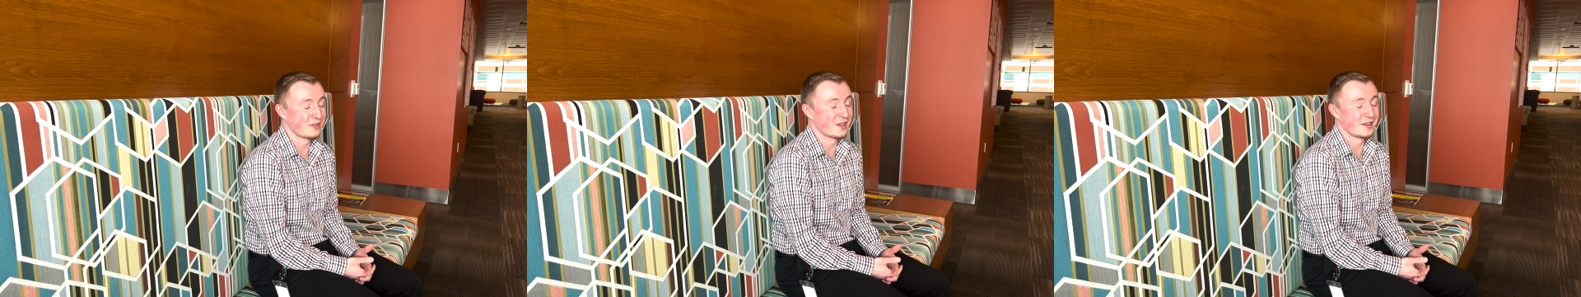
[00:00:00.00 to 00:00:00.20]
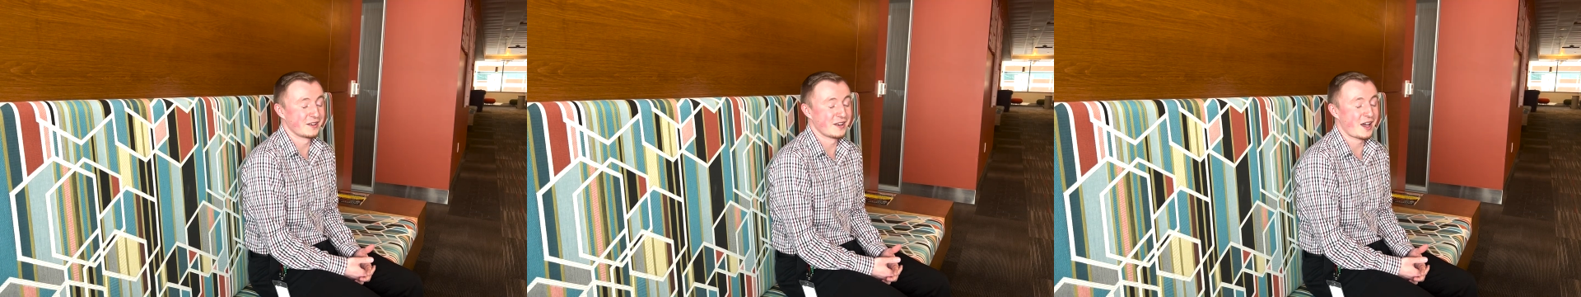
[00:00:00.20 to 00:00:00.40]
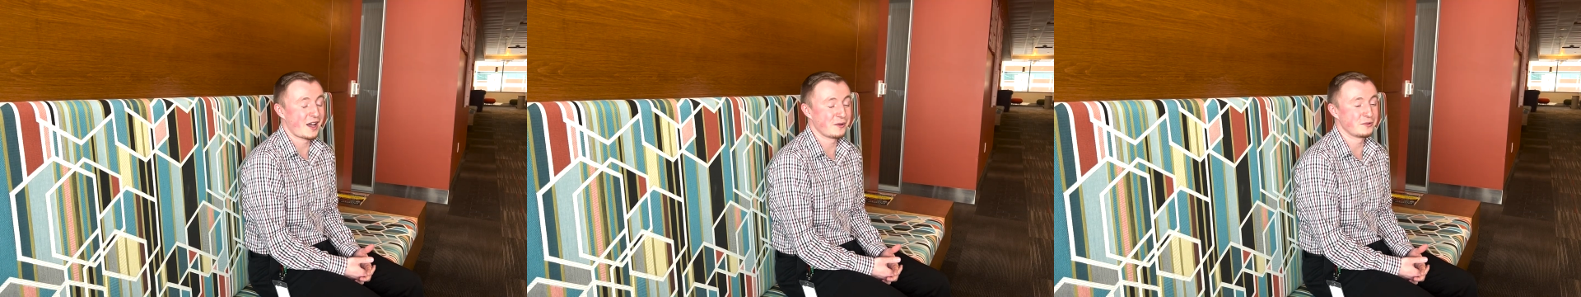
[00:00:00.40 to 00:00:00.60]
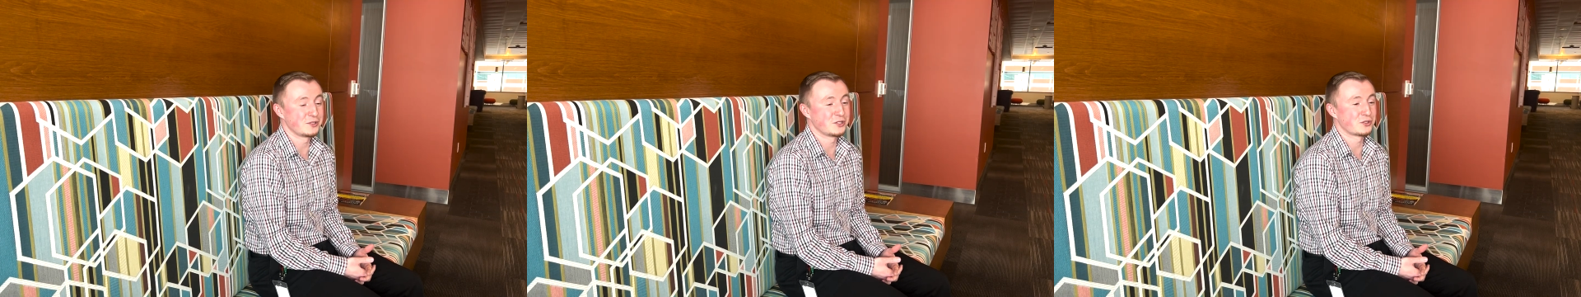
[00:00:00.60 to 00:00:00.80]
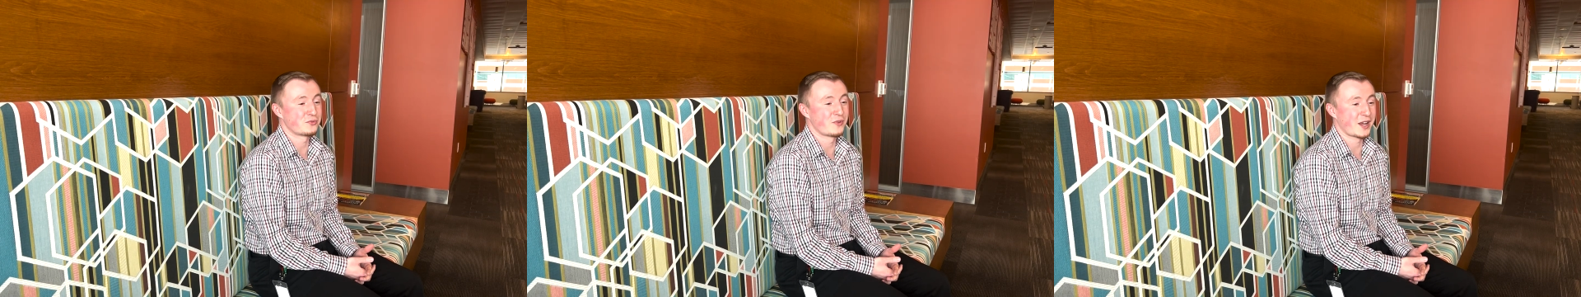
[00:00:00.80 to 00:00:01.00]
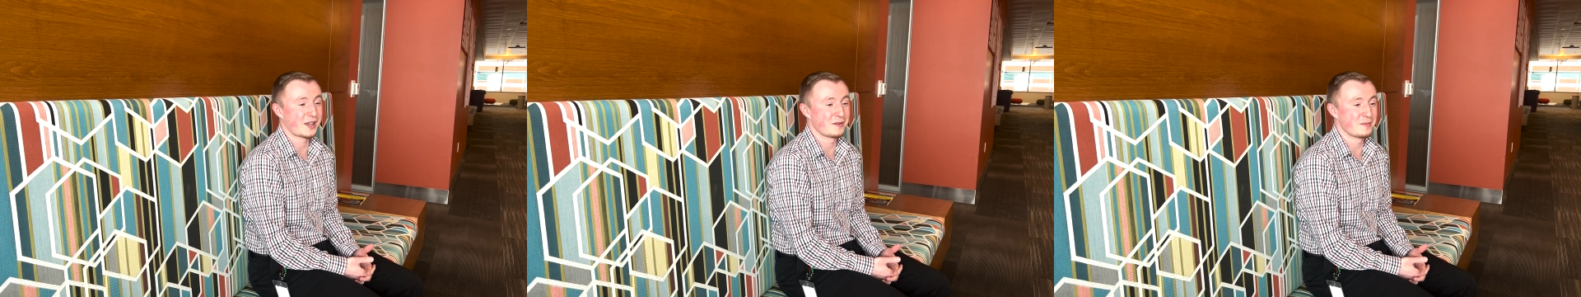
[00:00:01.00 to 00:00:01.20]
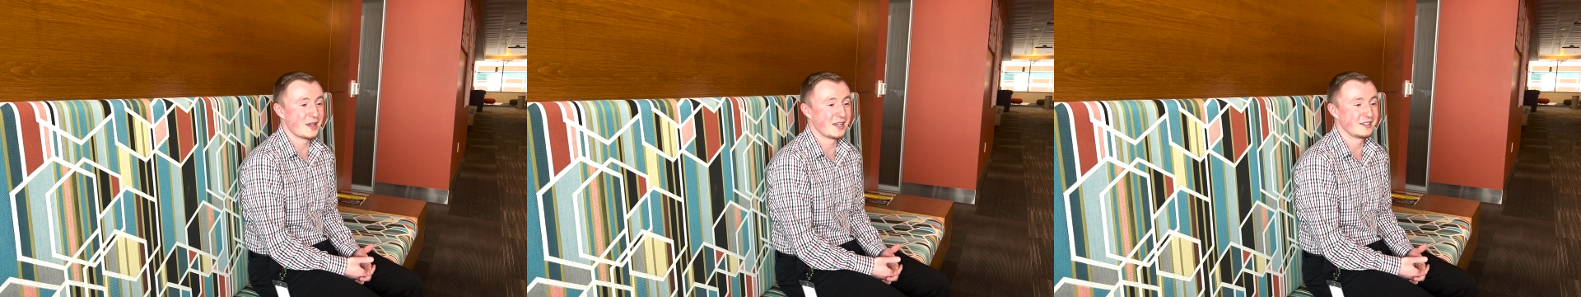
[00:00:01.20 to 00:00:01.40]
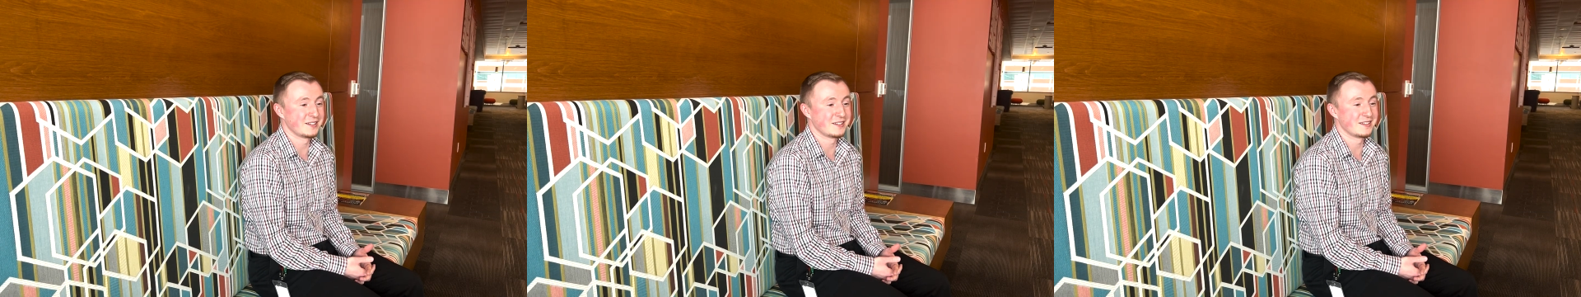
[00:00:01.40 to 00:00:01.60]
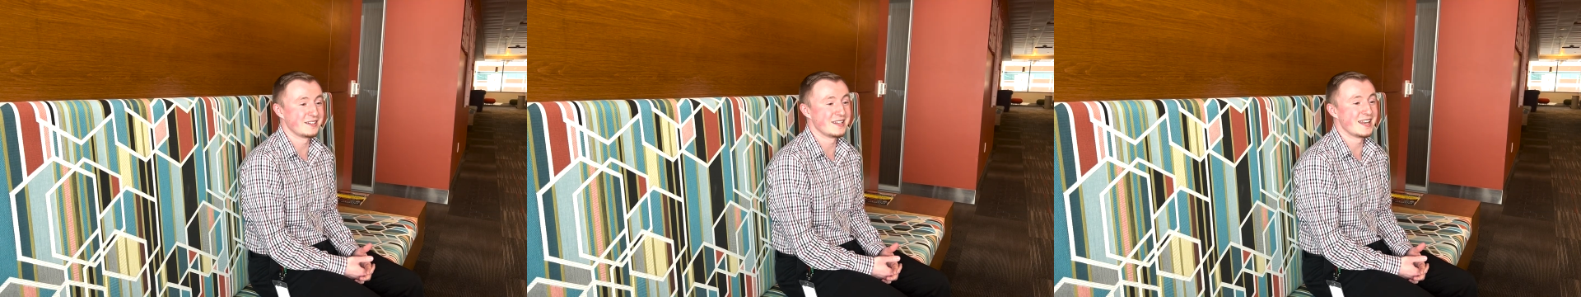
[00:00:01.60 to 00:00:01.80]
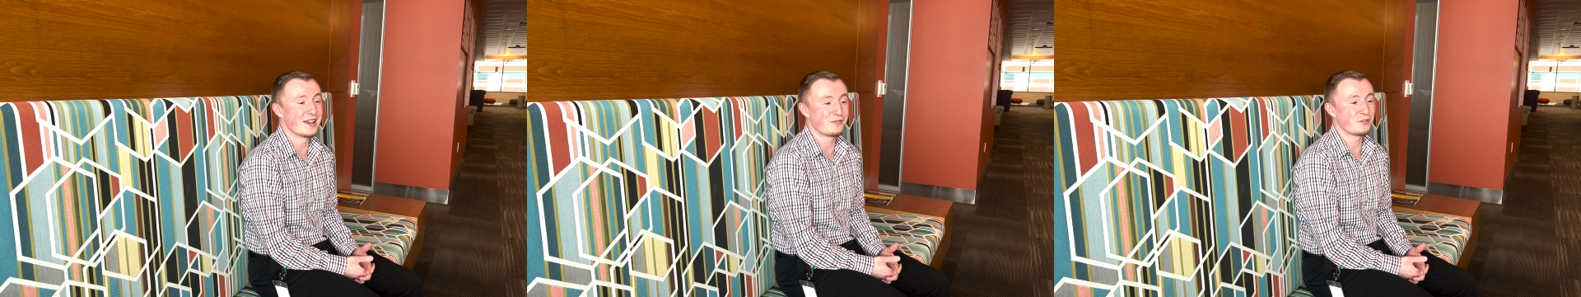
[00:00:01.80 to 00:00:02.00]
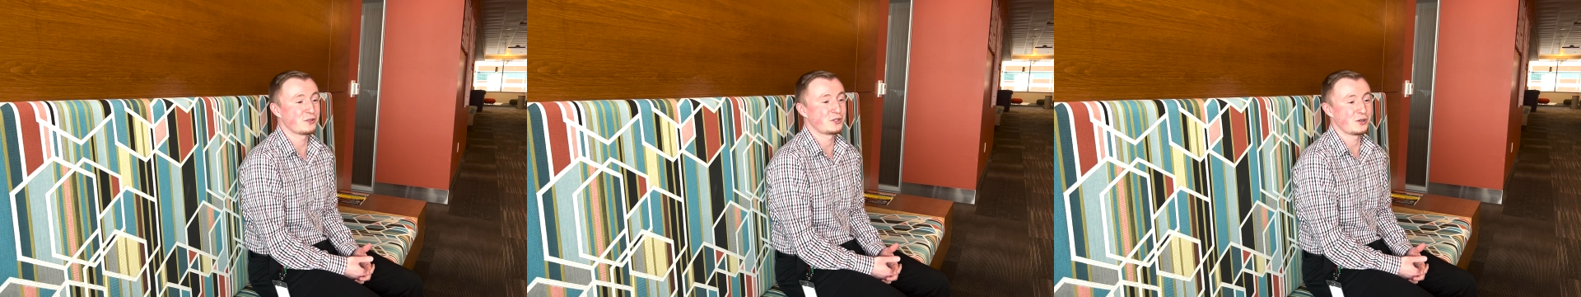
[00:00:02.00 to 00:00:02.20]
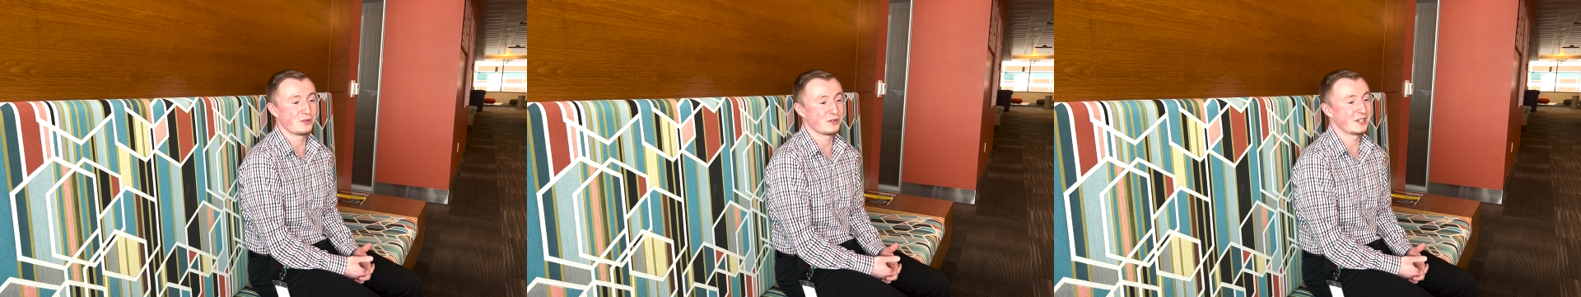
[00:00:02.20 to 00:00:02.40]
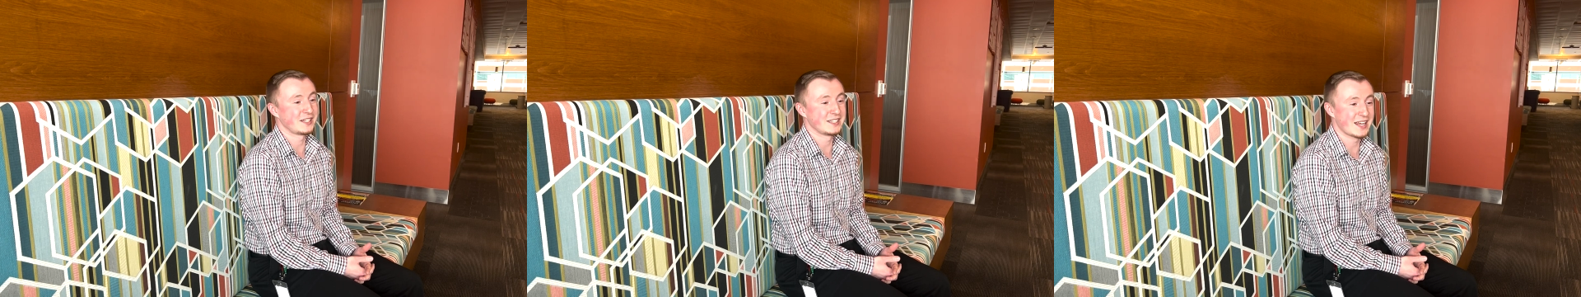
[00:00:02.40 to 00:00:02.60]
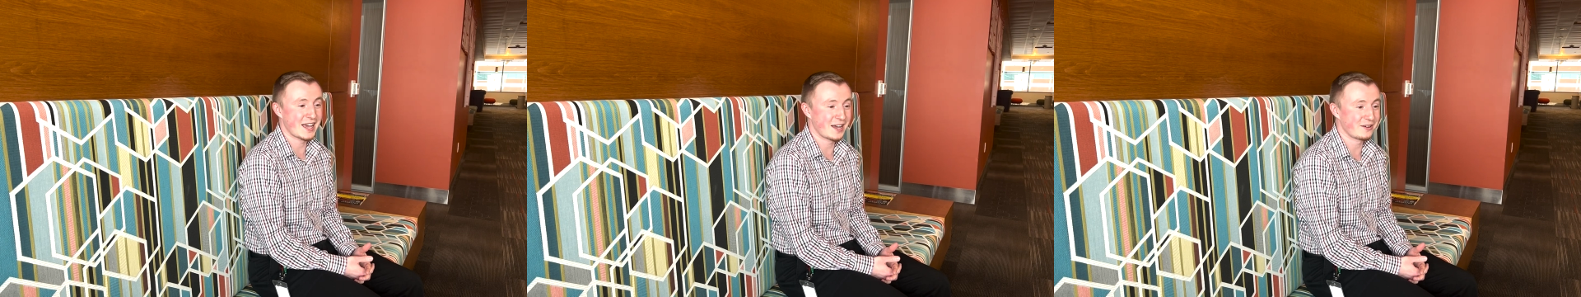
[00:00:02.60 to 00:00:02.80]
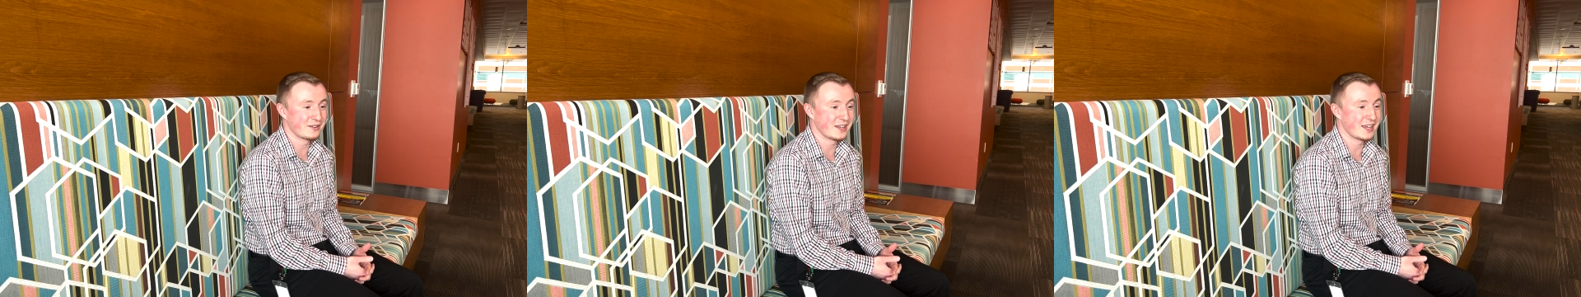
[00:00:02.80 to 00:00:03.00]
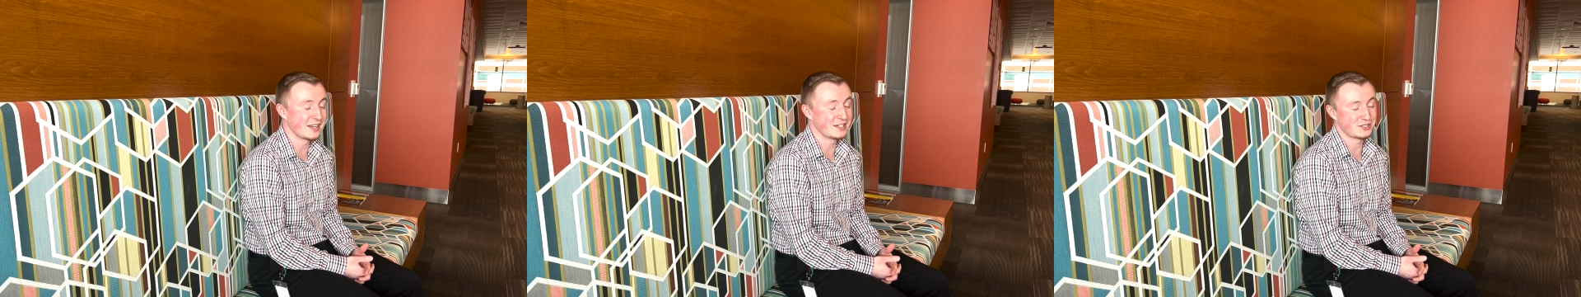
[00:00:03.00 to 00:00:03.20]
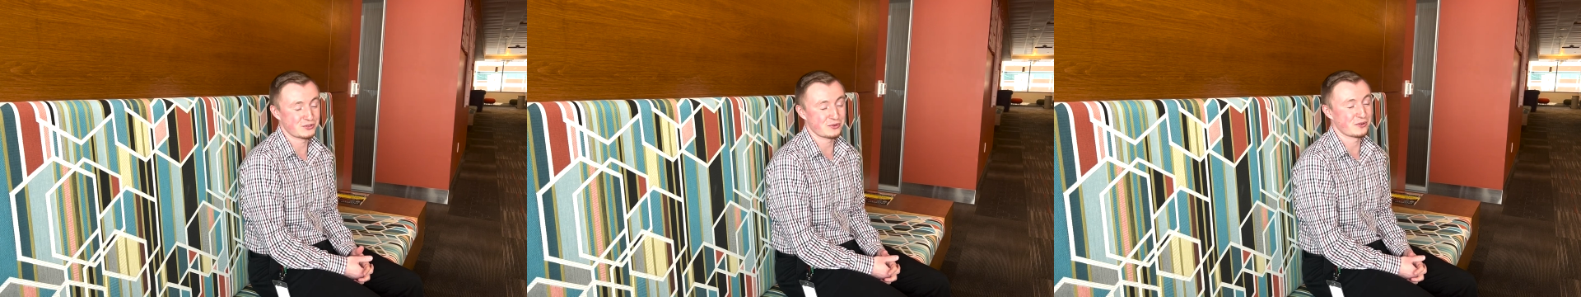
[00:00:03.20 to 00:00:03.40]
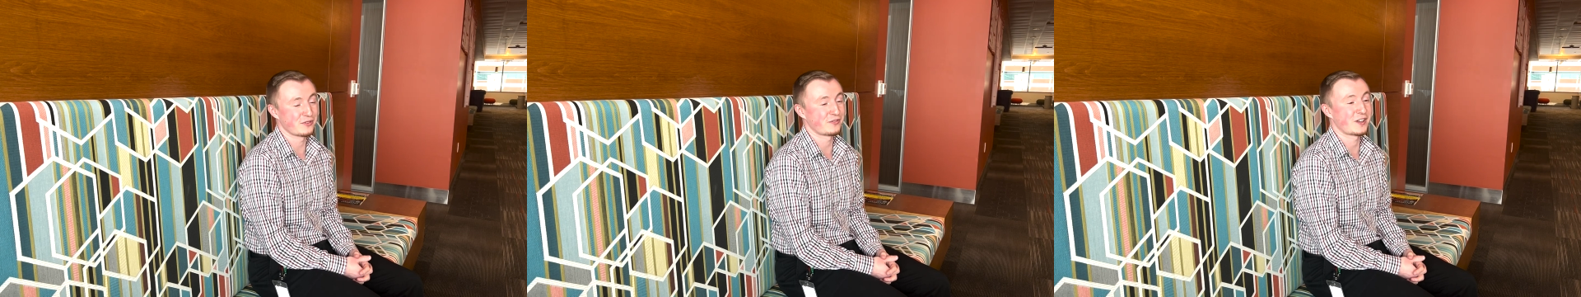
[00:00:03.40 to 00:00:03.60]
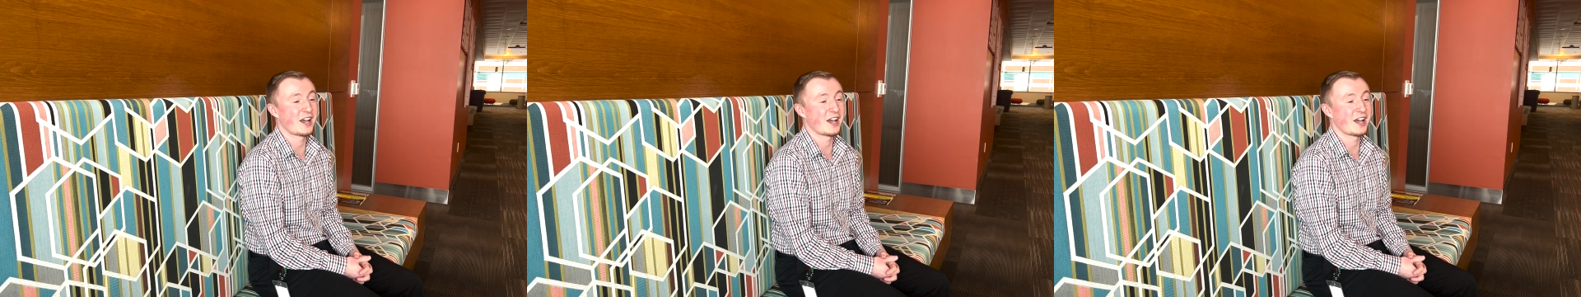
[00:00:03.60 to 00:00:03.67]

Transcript: then I would just recommend never turning down any sort of